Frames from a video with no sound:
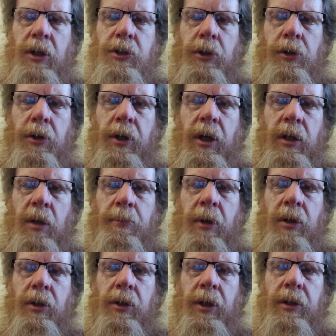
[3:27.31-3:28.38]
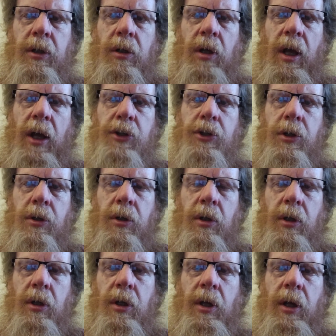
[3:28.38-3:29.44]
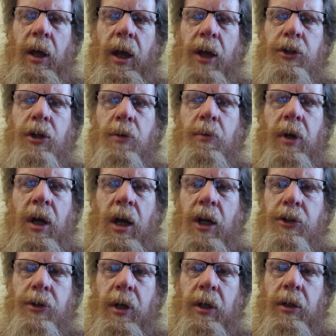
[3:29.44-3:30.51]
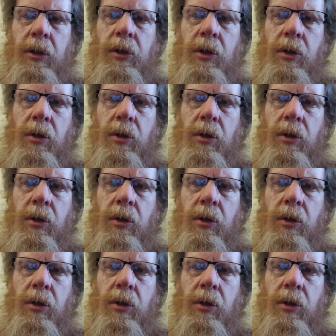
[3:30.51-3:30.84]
so you're getting a better cleaning as you're rehydrating